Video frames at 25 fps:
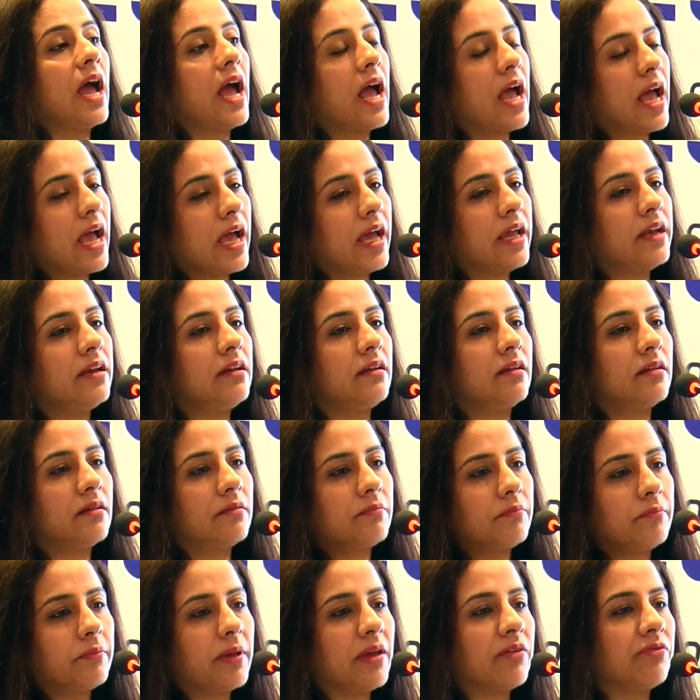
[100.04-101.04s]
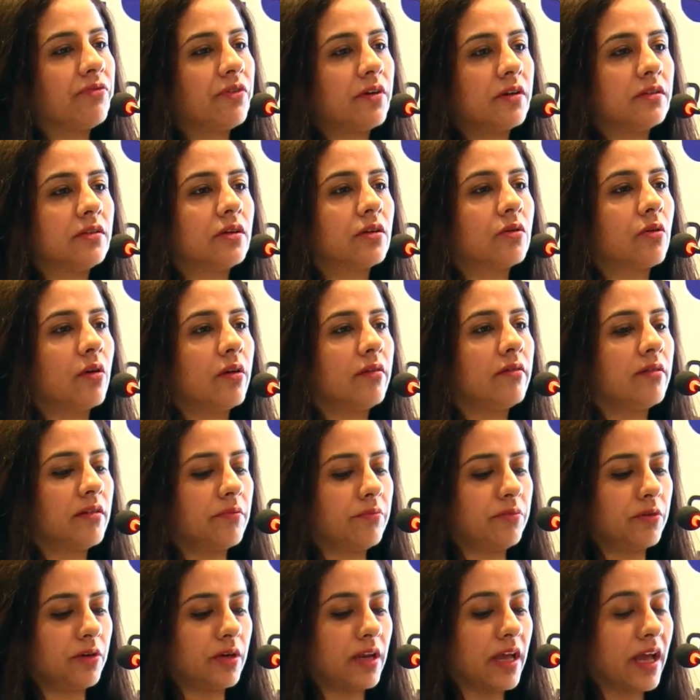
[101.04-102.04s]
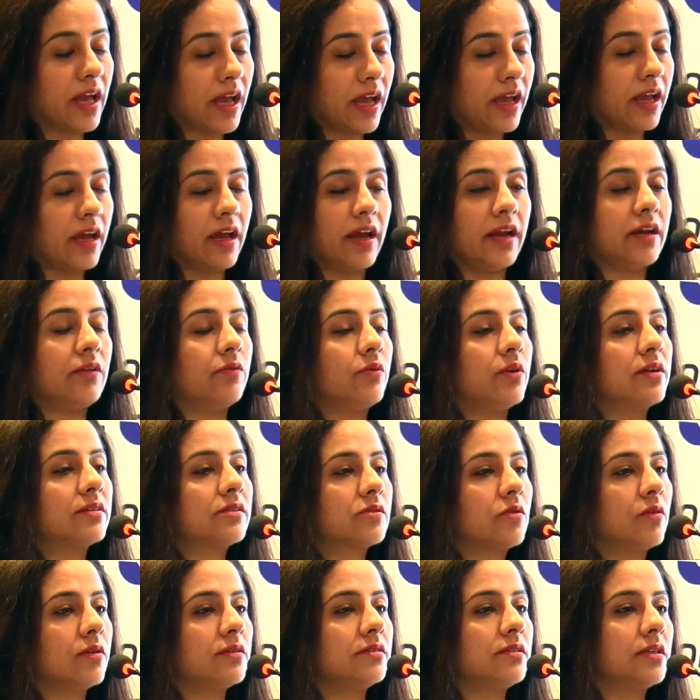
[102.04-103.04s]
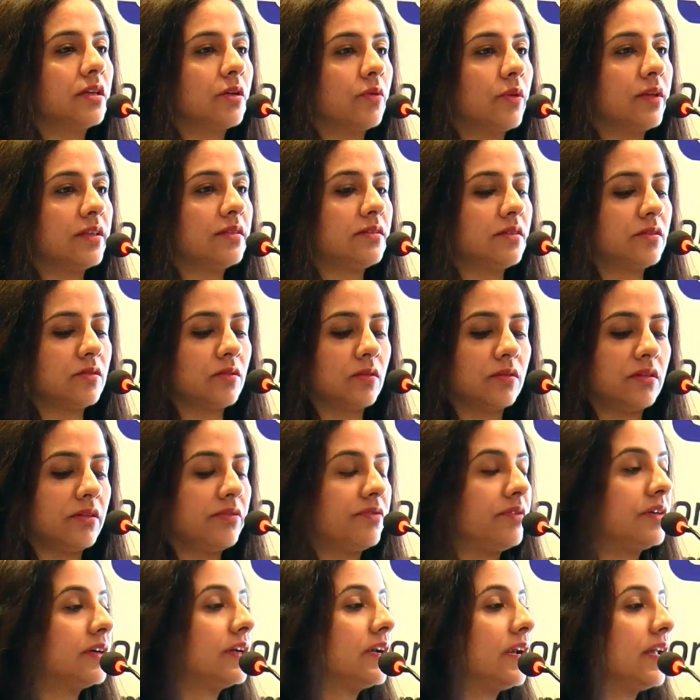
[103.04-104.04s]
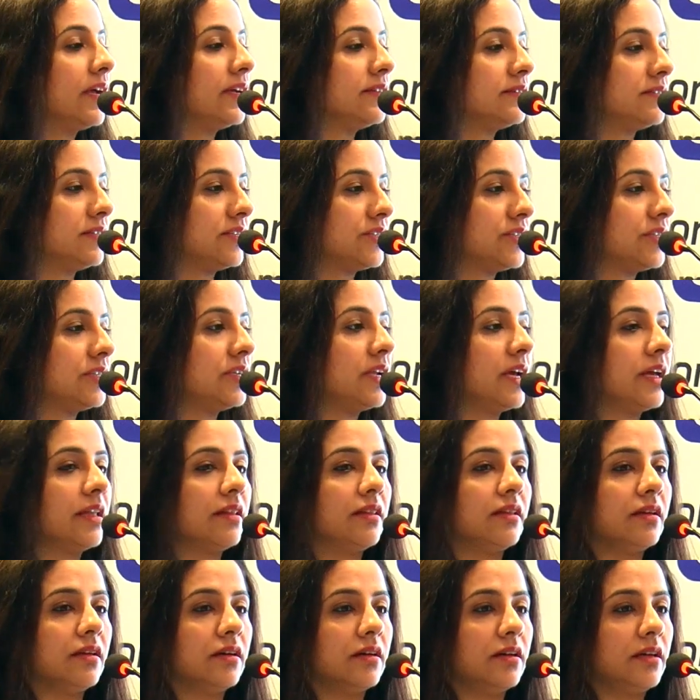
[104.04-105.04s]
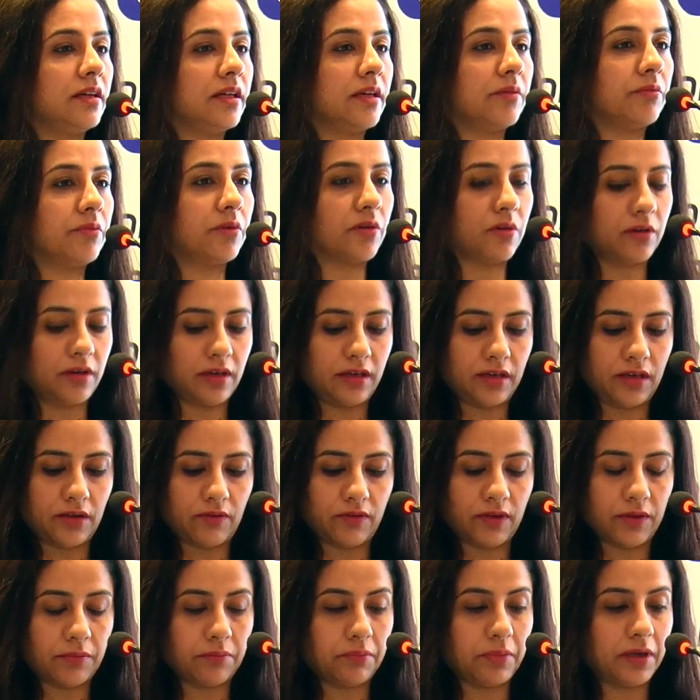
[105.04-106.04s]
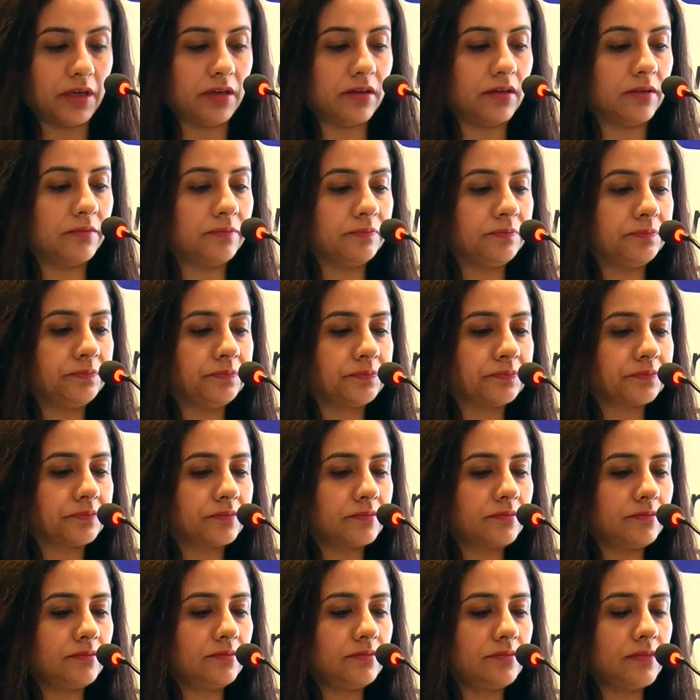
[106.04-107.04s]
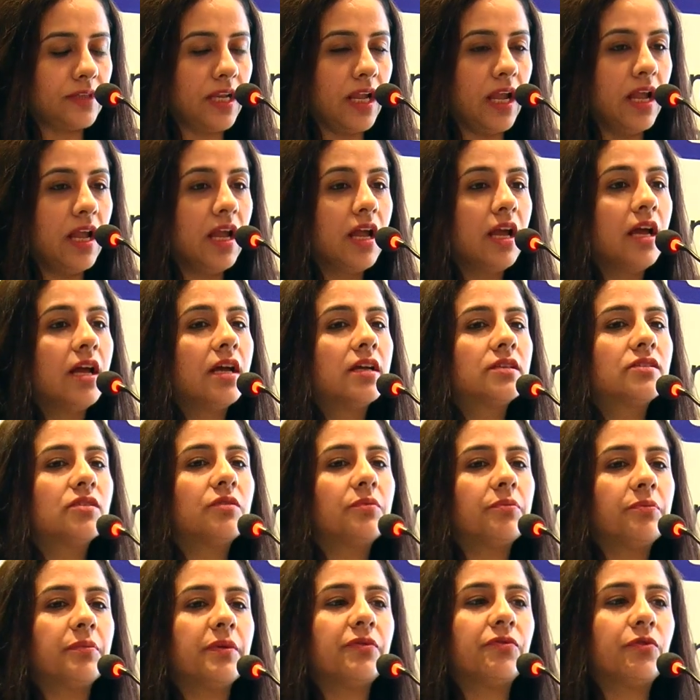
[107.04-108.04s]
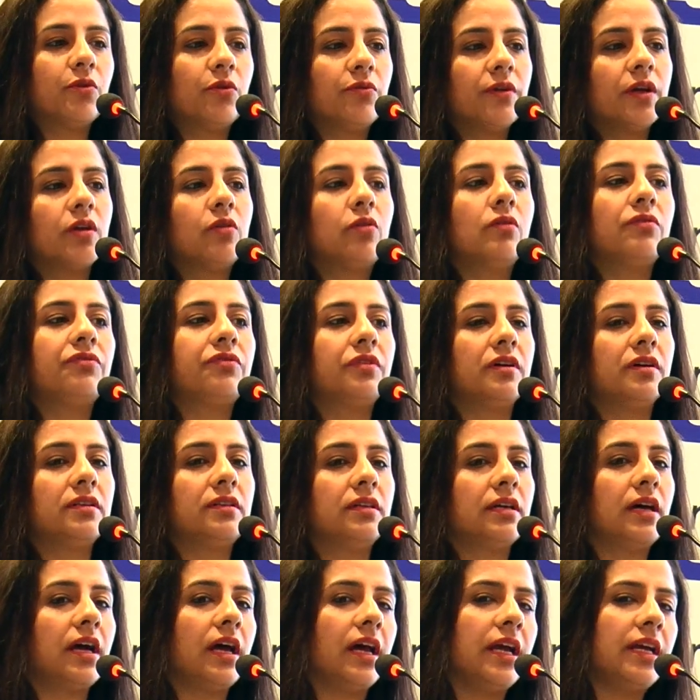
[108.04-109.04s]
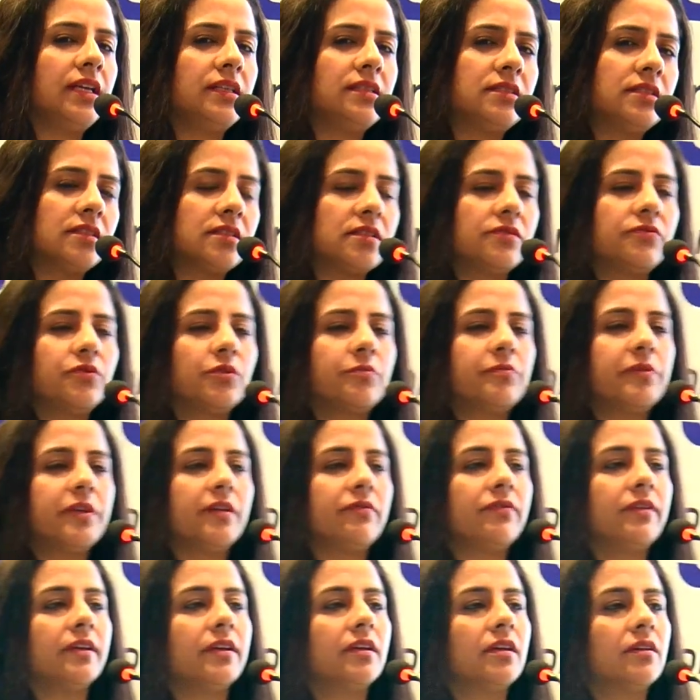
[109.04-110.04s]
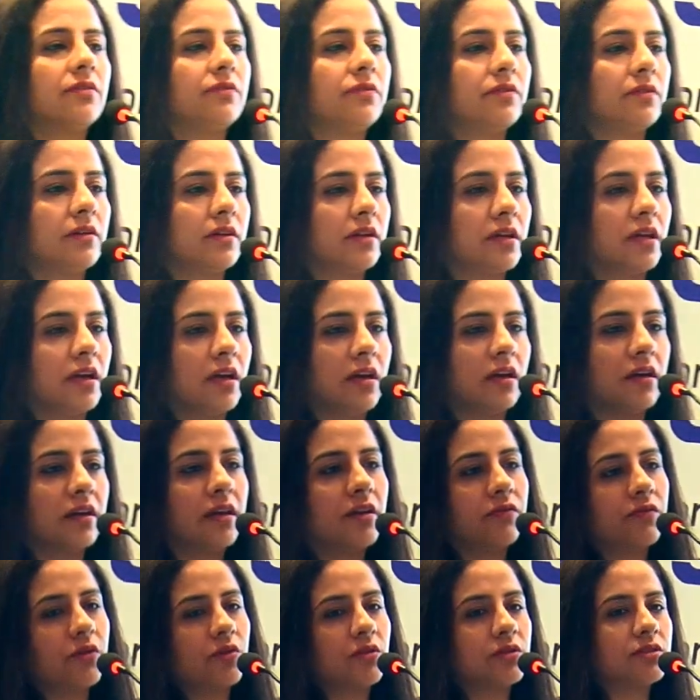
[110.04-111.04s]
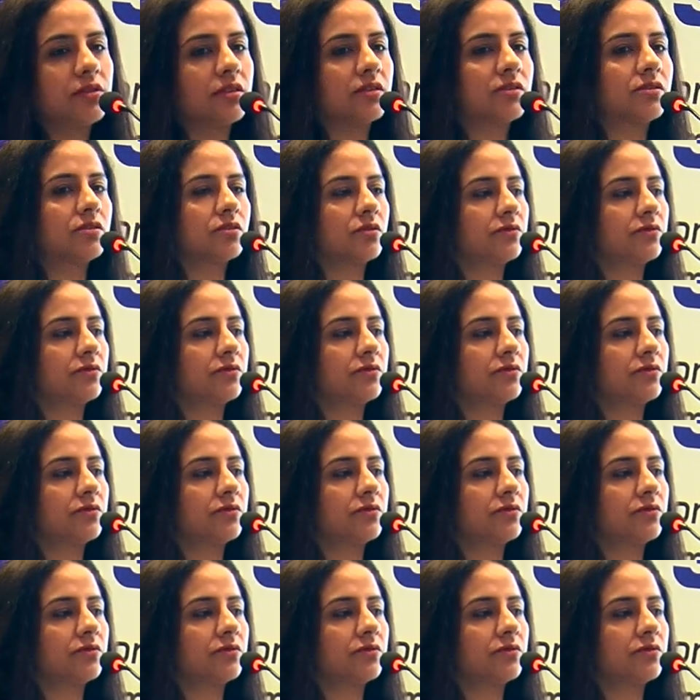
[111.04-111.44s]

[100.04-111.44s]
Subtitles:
and may further contribute adverse consequences on the fertilization and the early embryonic development. So before we go further, I just would briefly give you a gist